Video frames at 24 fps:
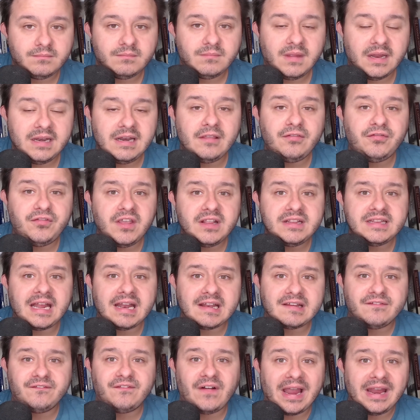And I think
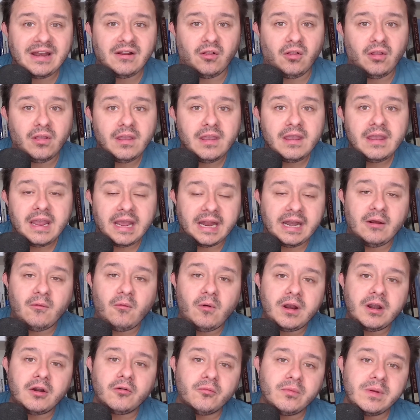that's vital. And I
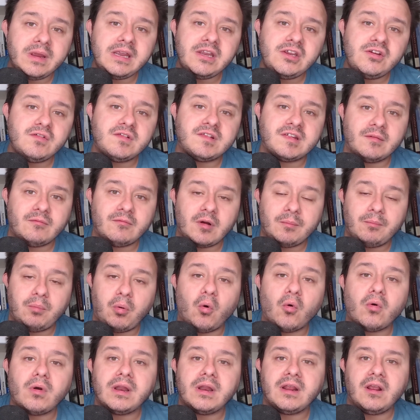want to read you some
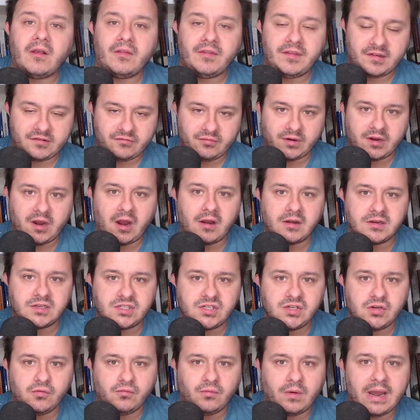reporting on this regard
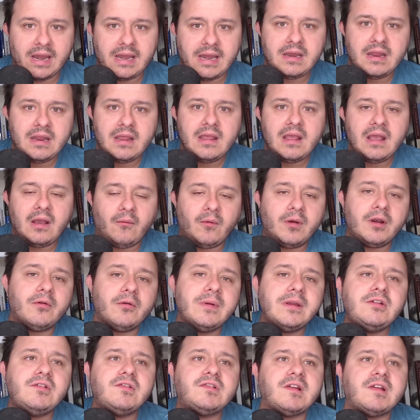too, right? I want to
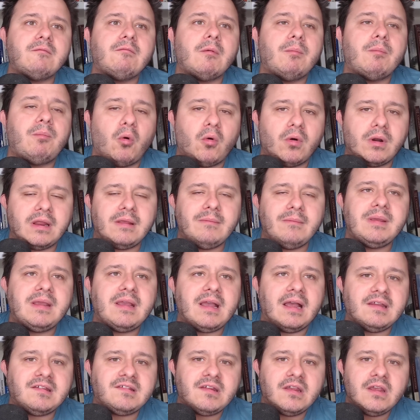read you some reporting,
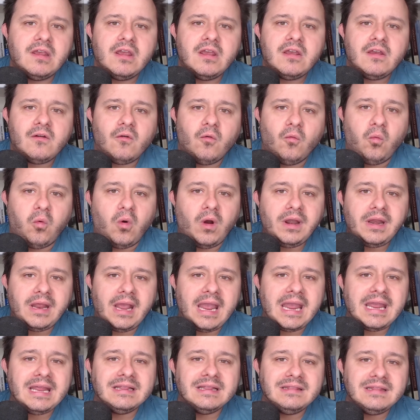because what
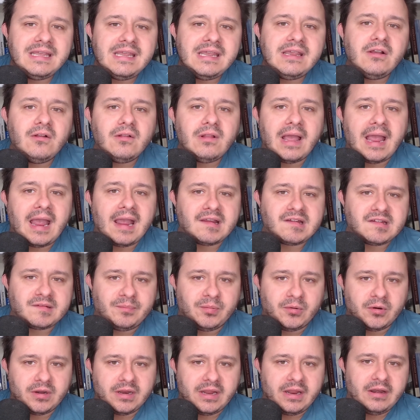a legal
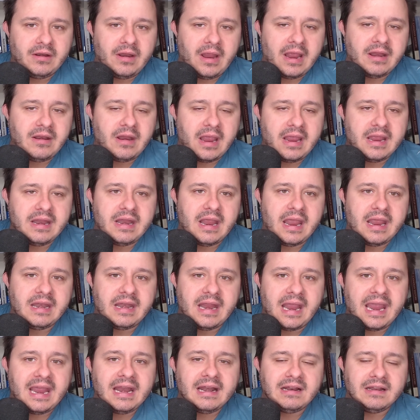expert and
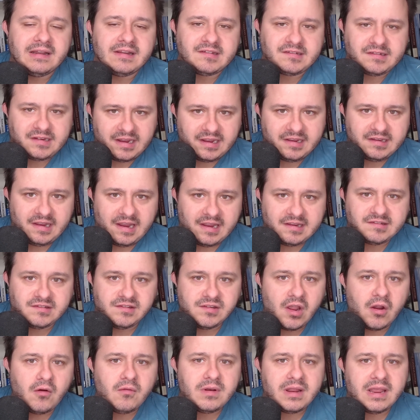analyst is
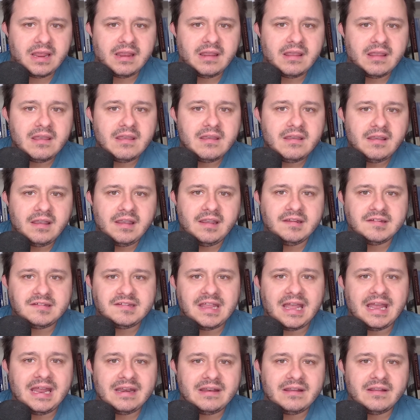noting is
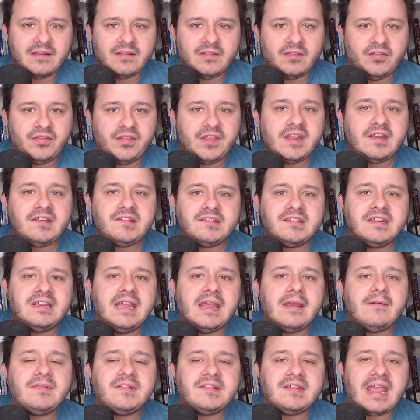that this
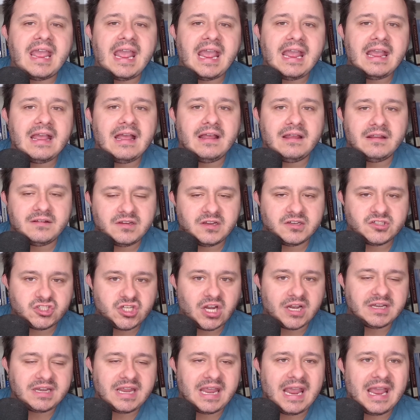gives
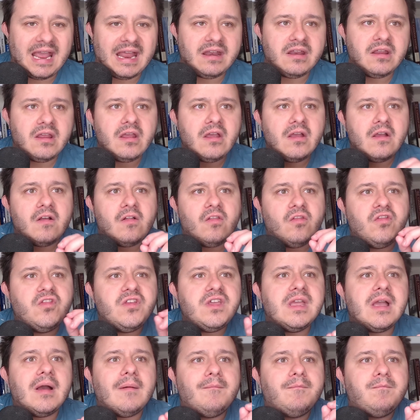Chutkan
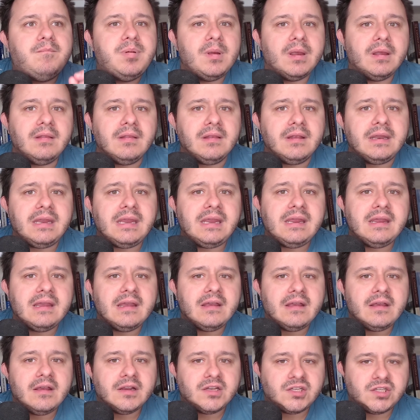the ability
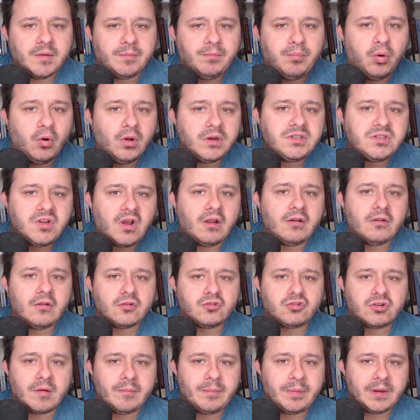to put Donald
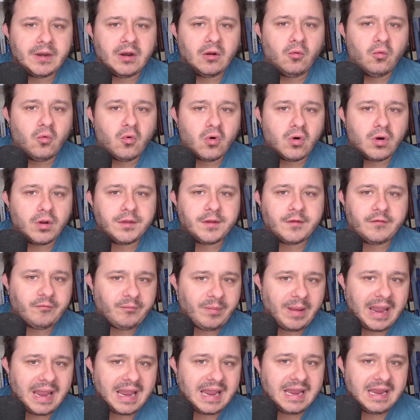Trump in a world of
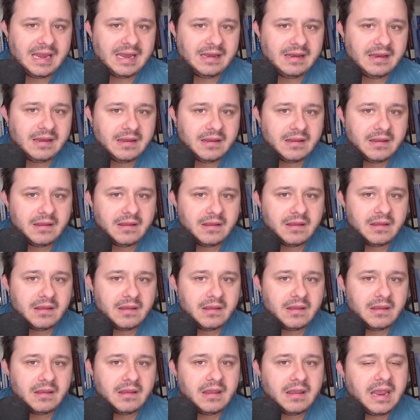pain
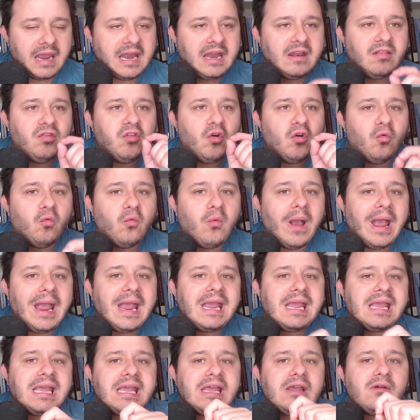in the
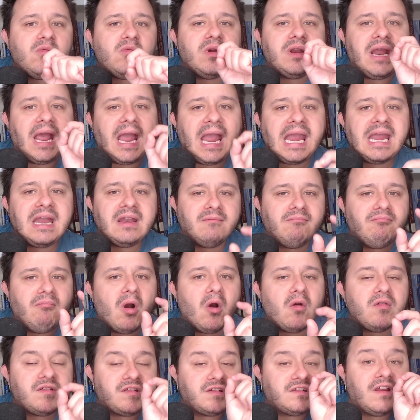way he would hate
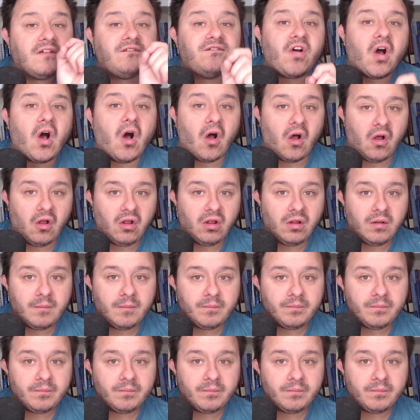most of all,